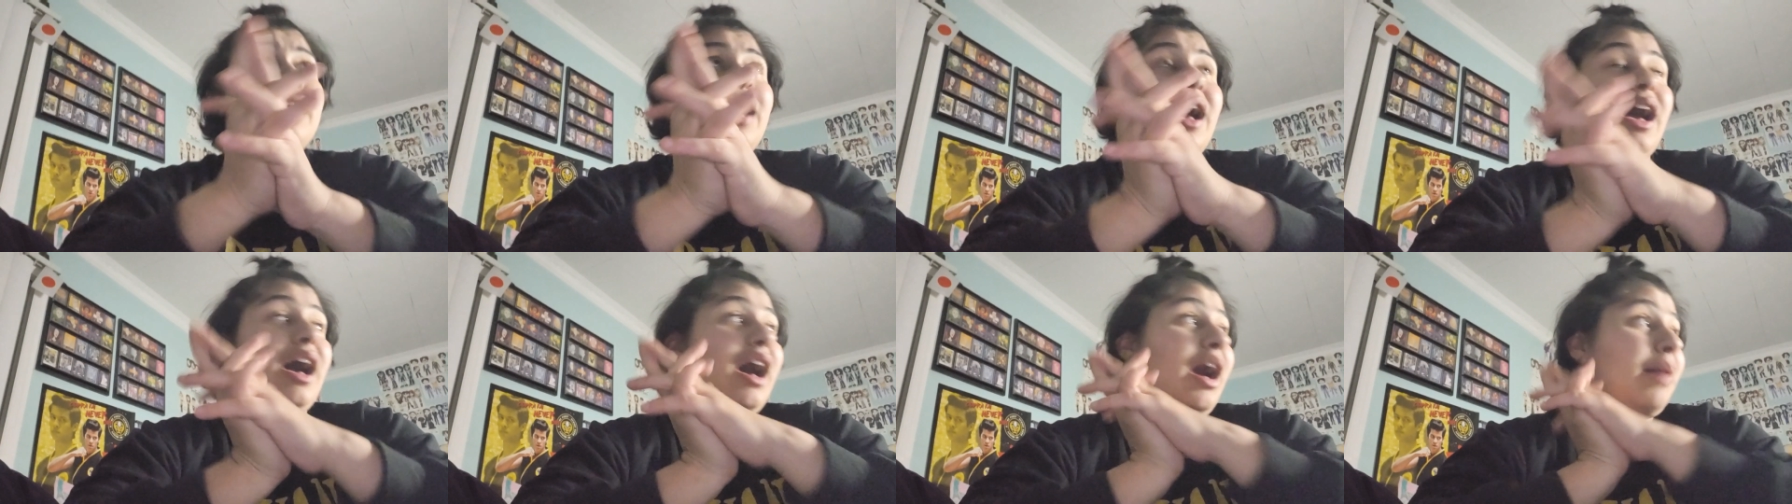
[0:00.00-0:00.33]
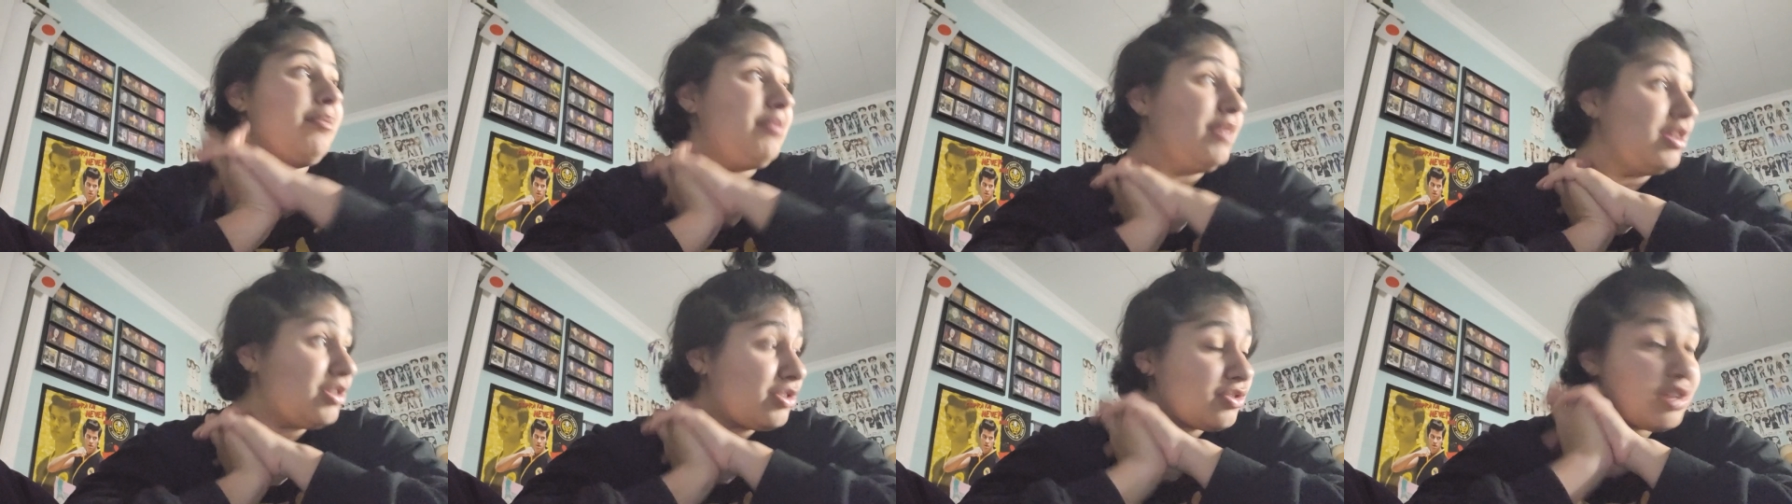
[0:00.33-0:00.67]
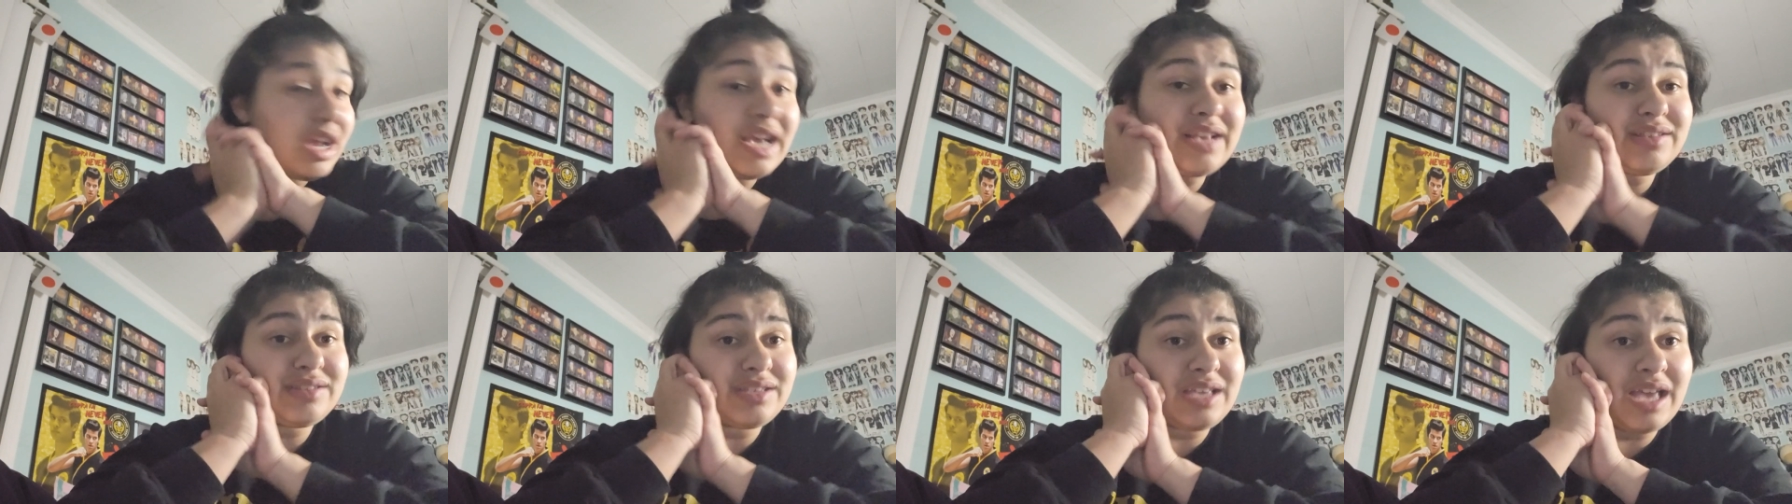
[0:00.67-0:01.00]
Um, it's
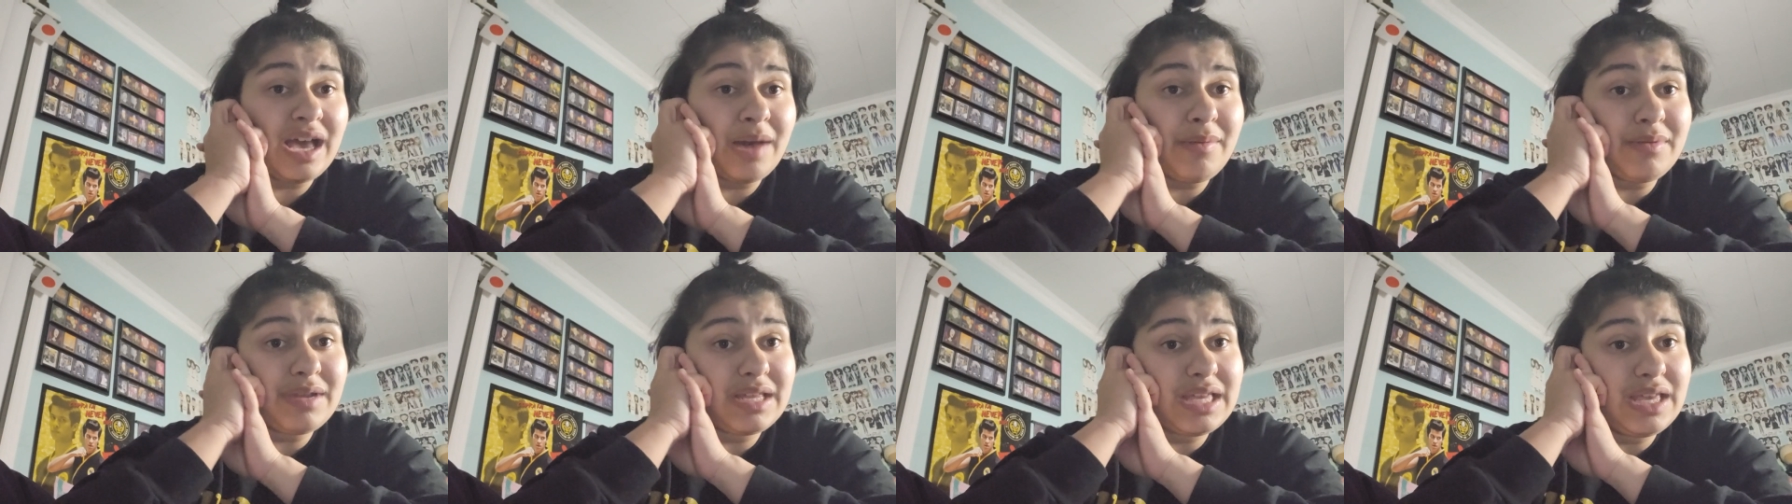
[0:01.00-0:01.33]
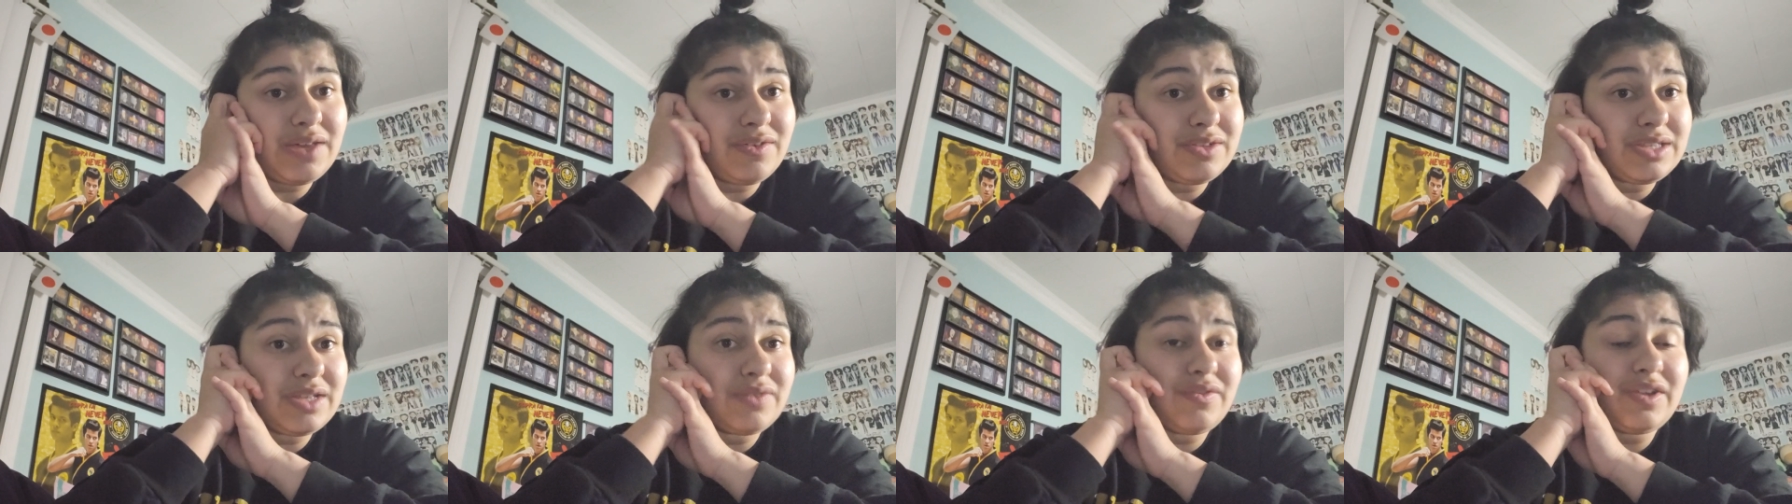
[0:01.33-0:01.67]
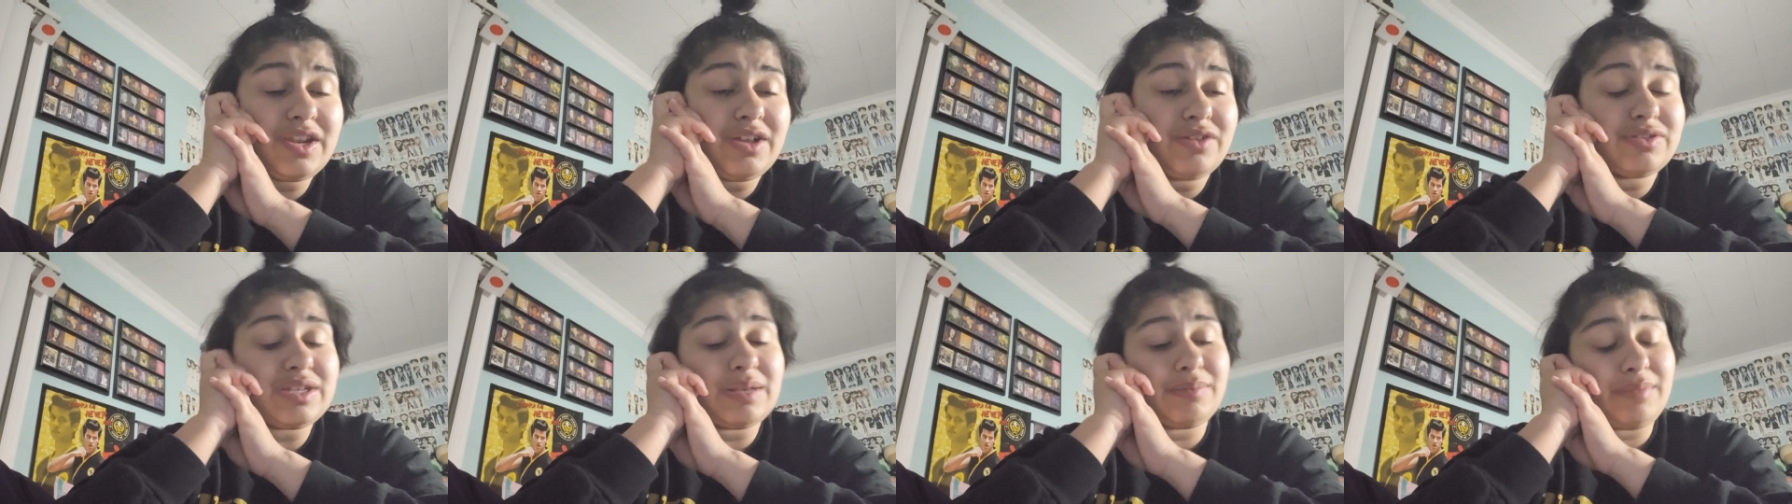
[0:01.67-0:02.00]
crazy how many Evil Dead
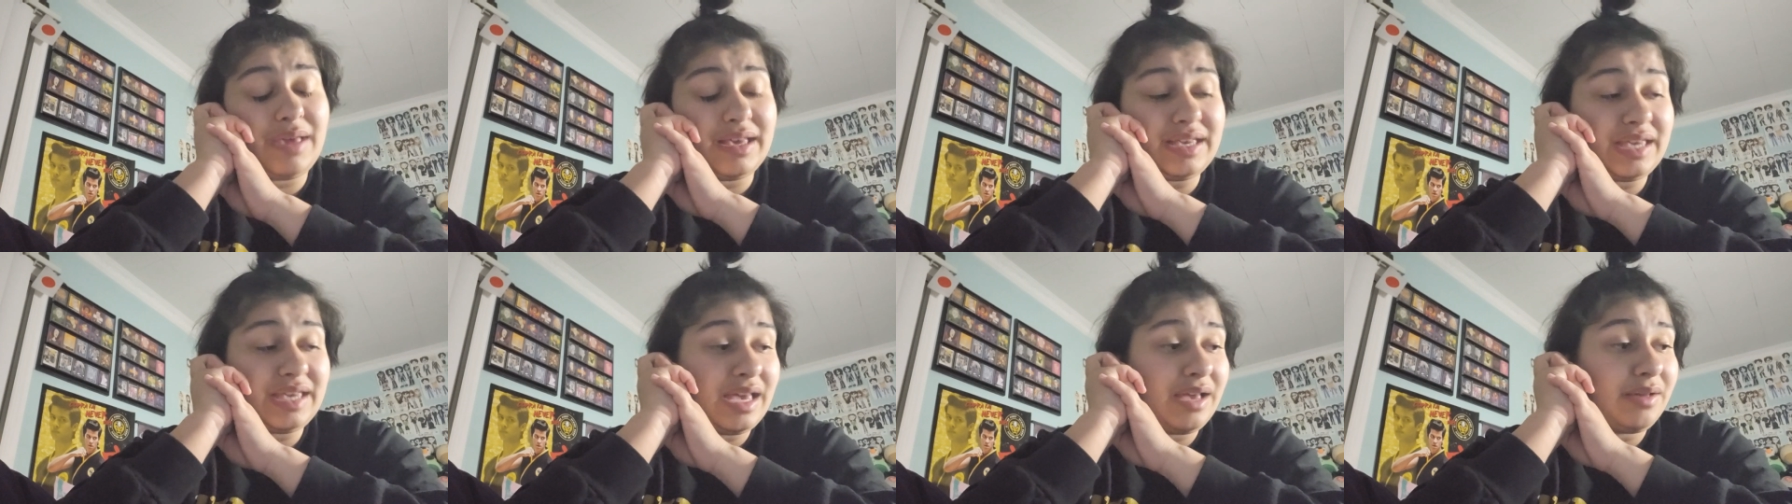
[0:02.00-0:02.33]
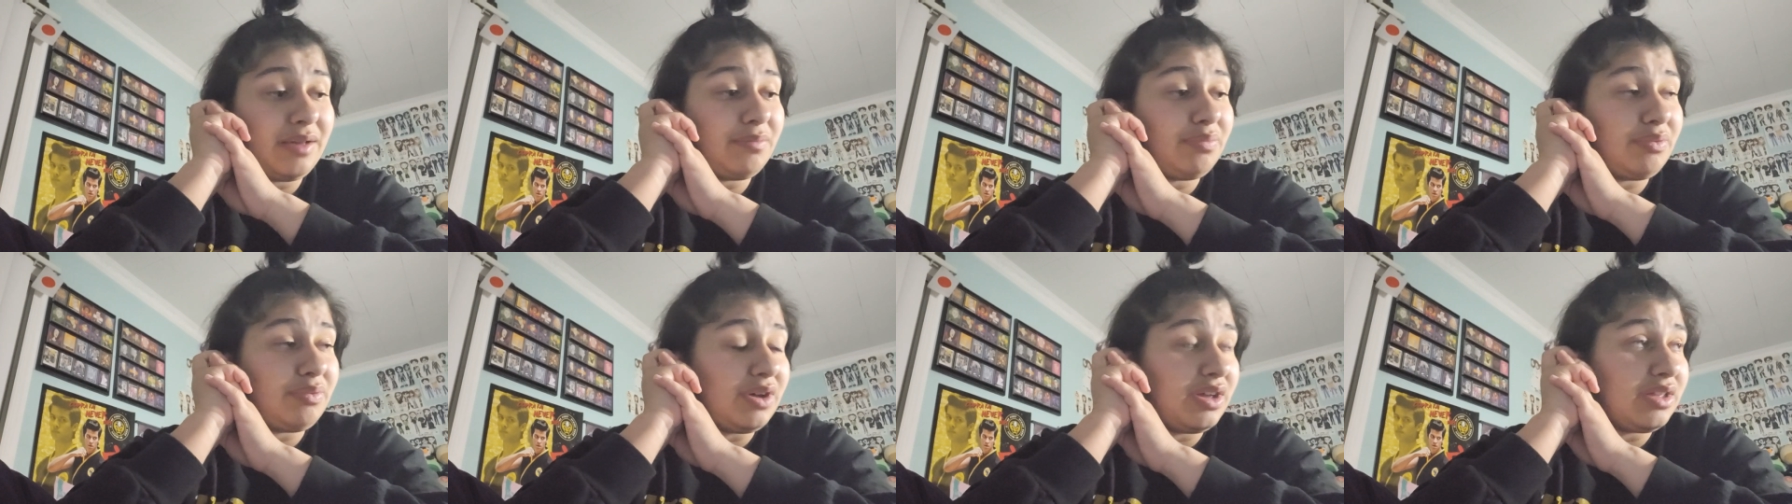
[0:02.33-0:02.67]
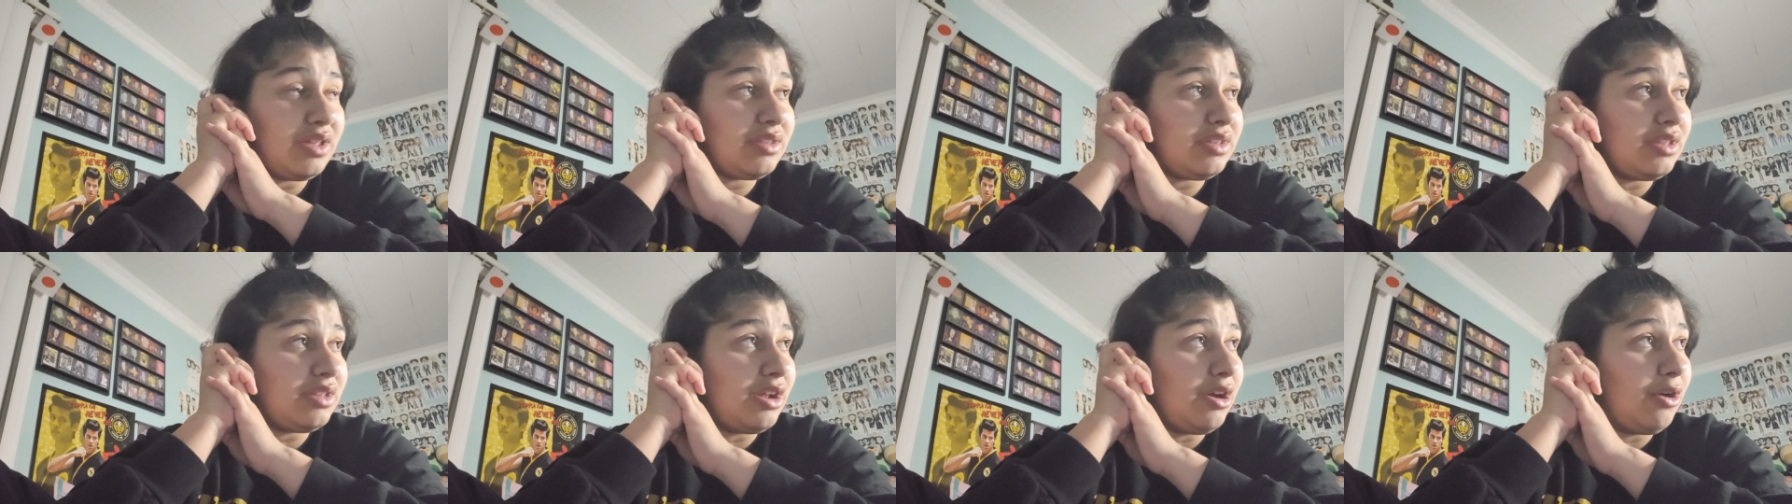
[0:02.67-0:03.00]
videos I'm making,
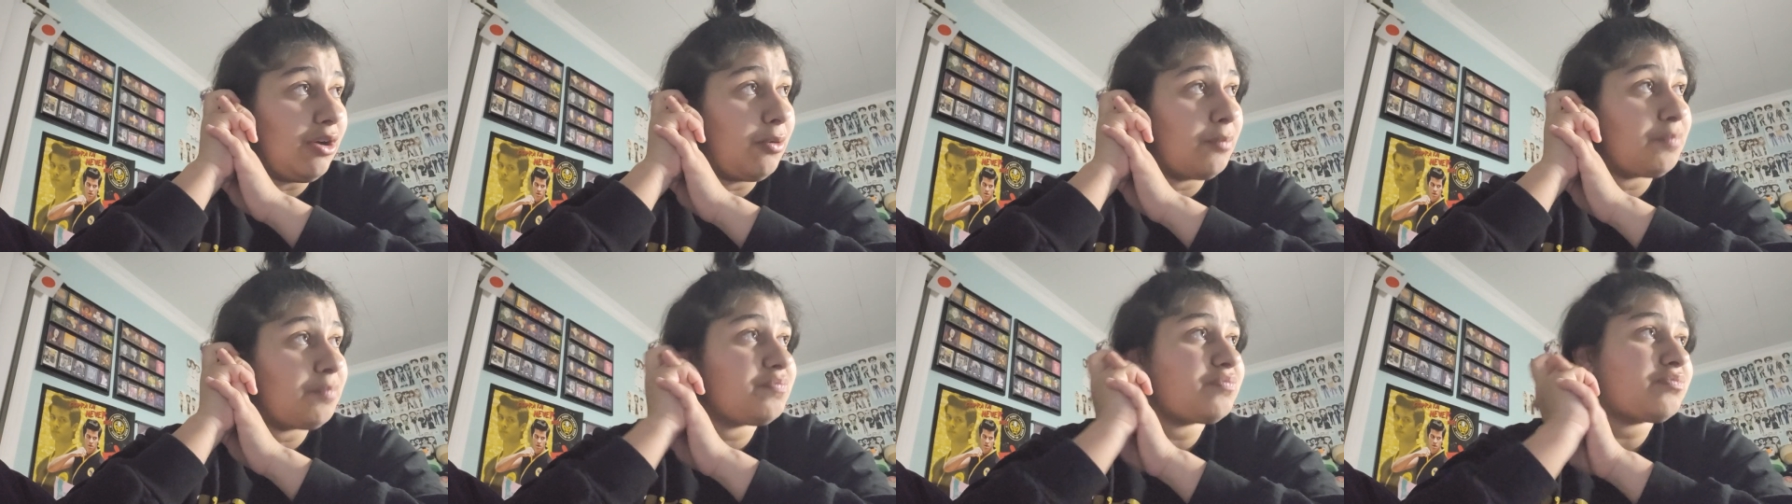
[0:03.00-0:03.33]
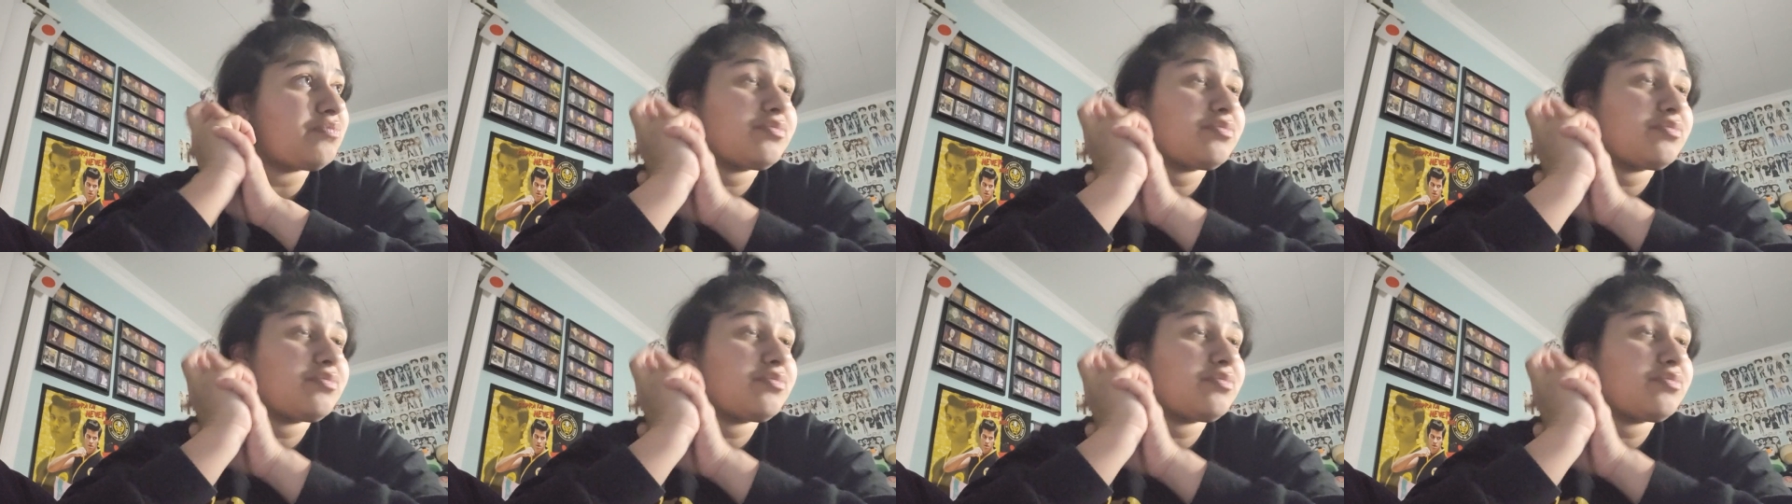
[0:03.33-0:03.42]
but, you know,